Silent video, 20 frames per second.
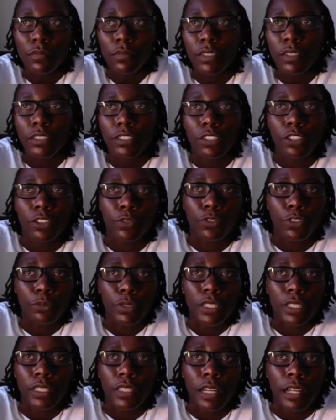So for
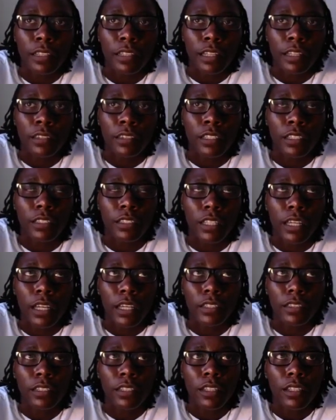me, like, I think
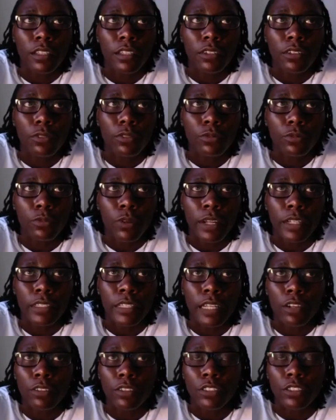that right
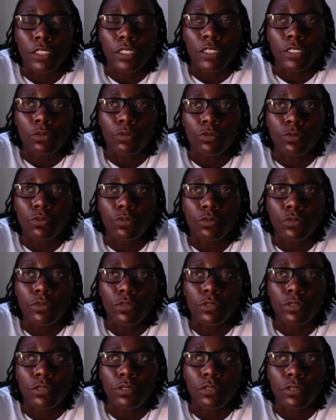now it's
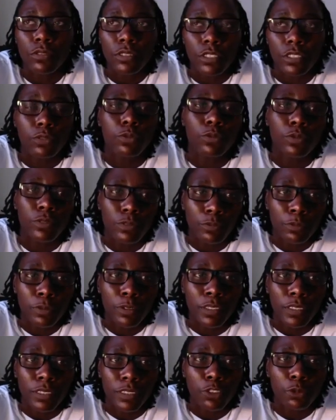
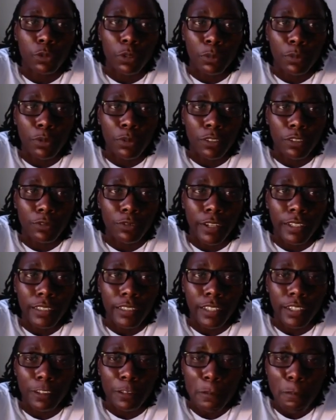really super important right
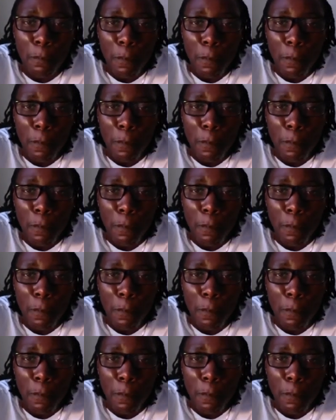now.